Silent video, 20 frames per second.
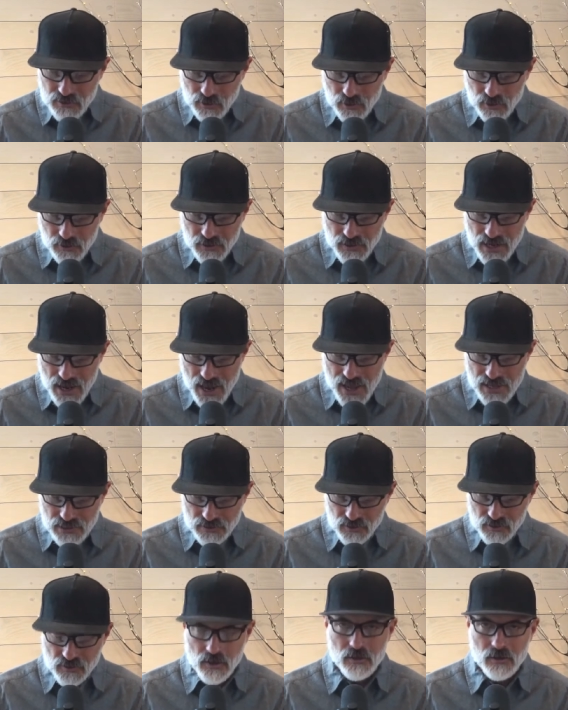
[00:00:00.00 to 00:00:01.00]
look
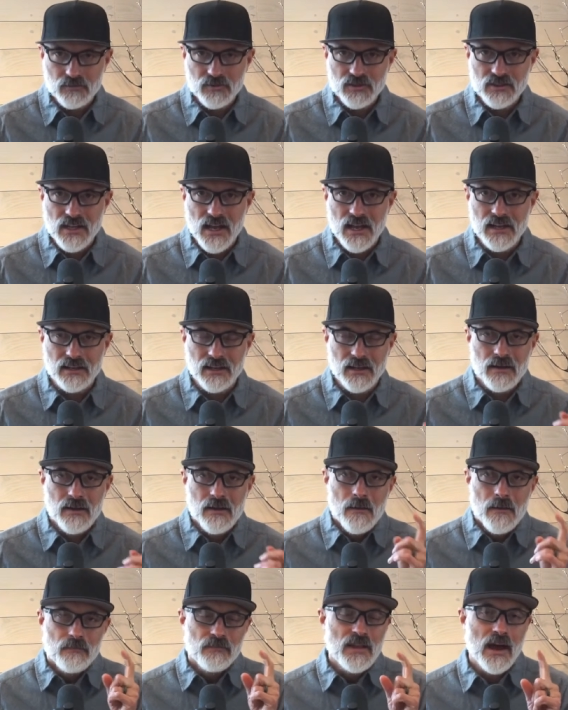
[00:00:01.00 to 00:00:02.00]
at Psalms 90.
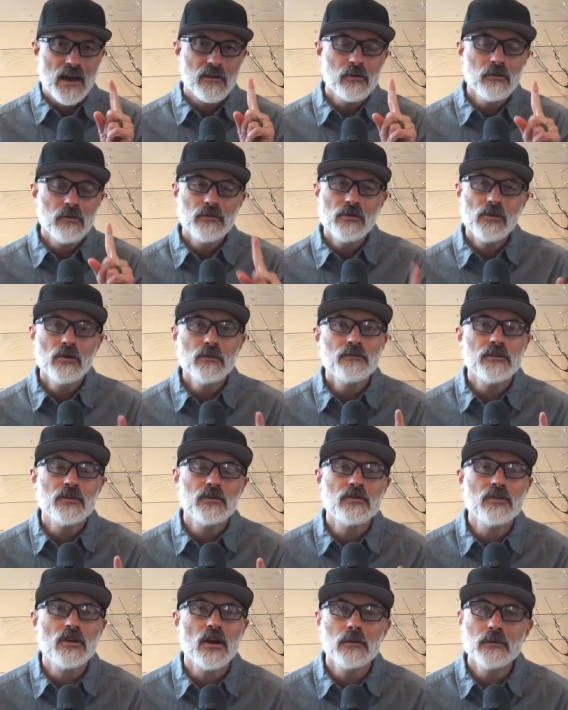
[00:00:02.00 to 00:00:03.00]
Now, I don't know if you
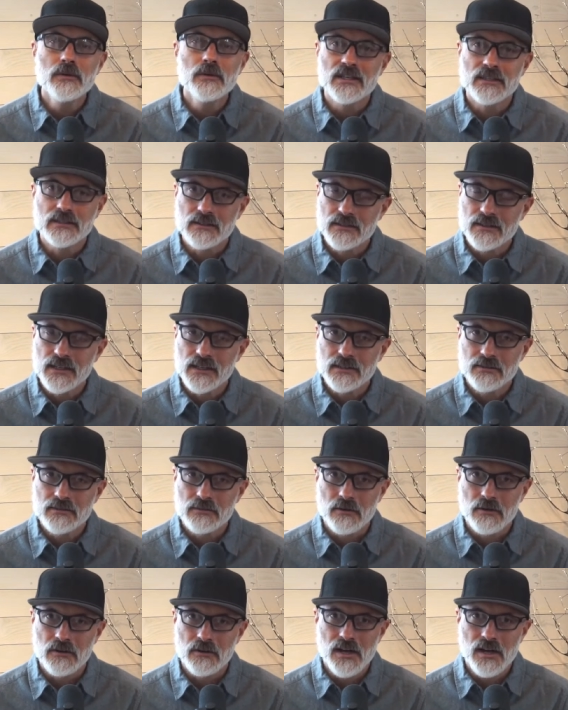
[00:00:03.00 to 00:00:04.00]
noticed this
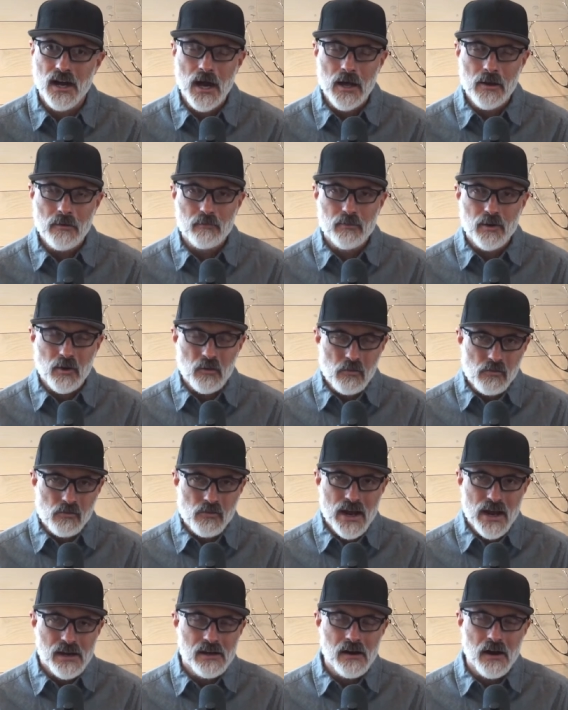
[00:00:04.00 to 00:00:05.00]
or not, but
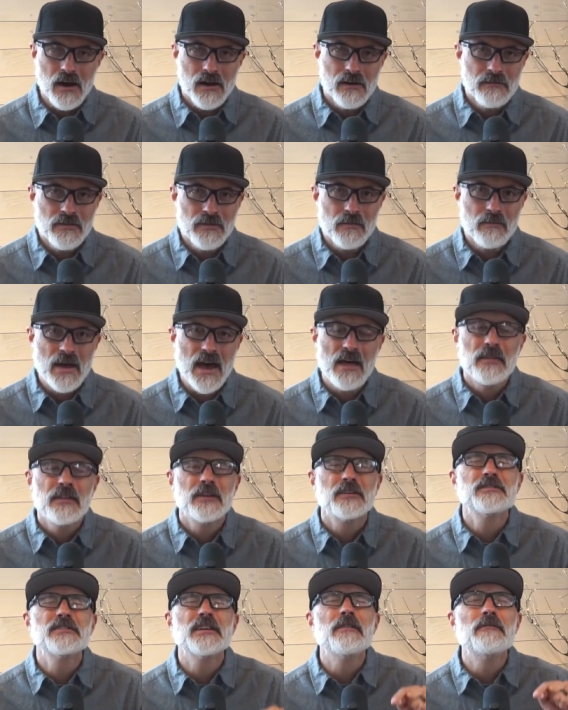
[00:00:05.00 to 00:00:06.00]
right off the bat,
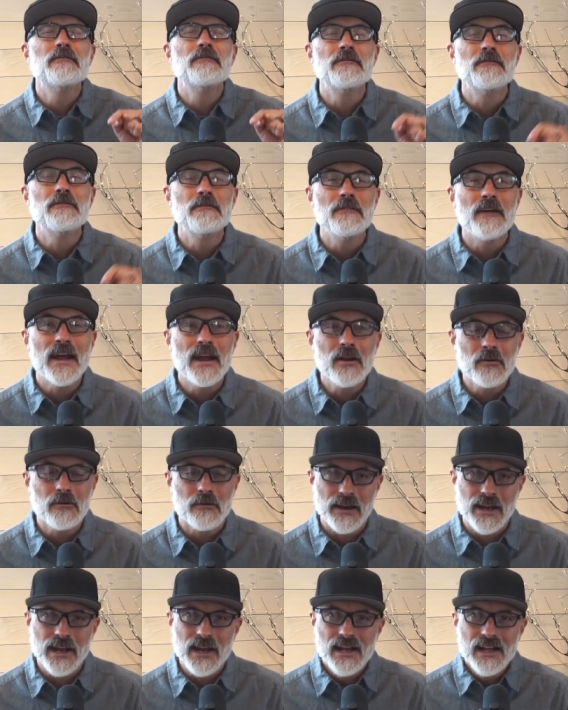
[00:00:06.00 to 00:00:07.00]
there's a
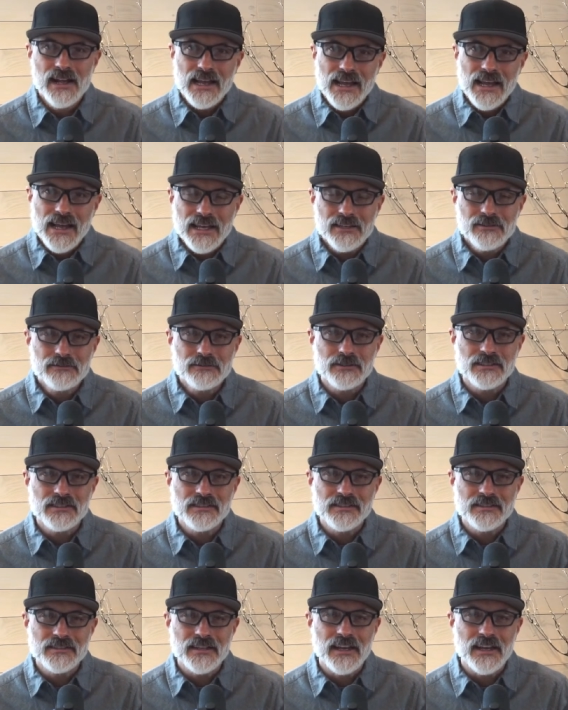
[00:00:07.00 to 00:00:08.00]
very
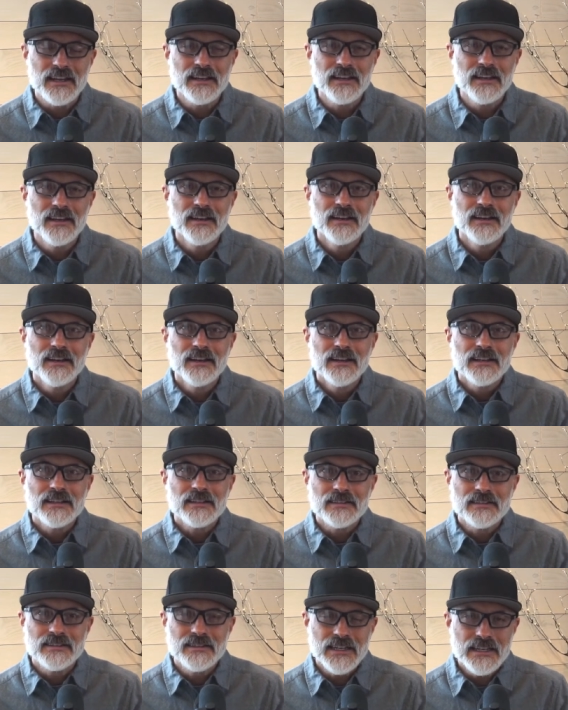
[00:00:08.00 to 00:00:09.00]
interesting
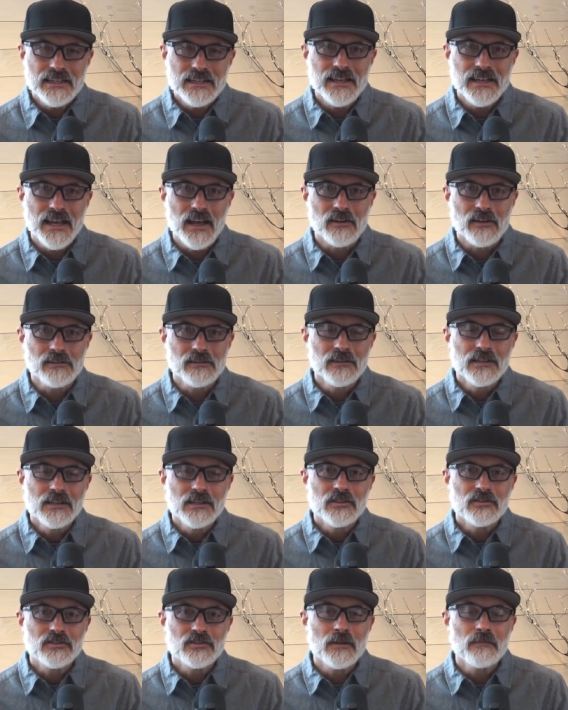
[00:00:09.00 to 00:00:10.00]
detail,
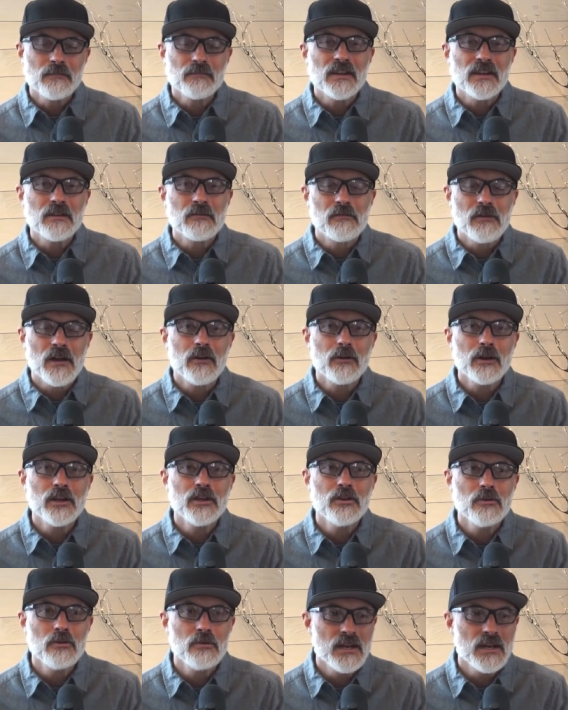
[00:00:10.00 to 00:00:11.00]
something very
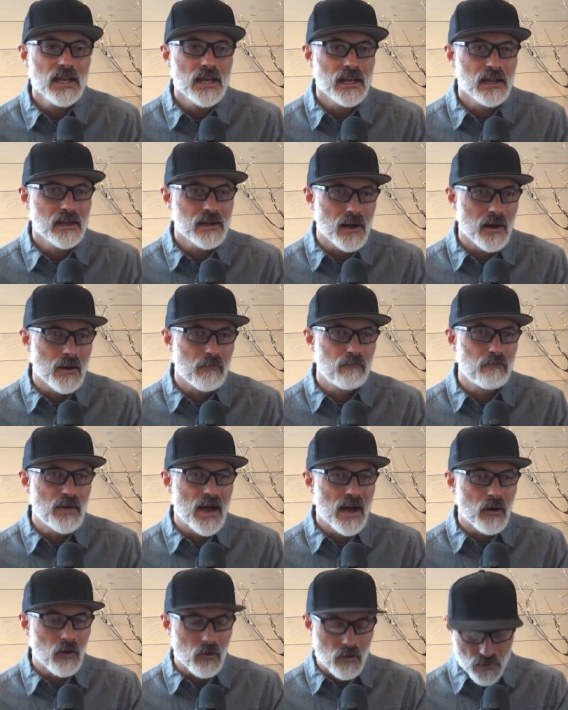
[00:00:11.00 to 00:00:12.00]
unique
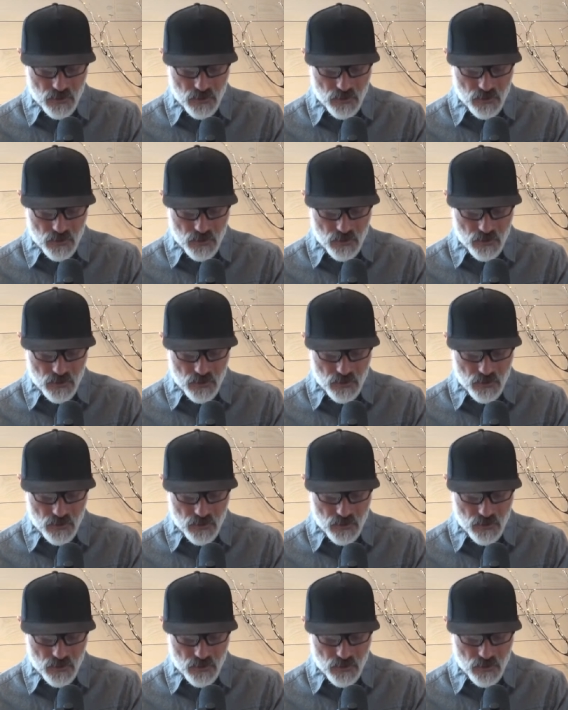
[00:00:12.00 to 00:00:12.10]
about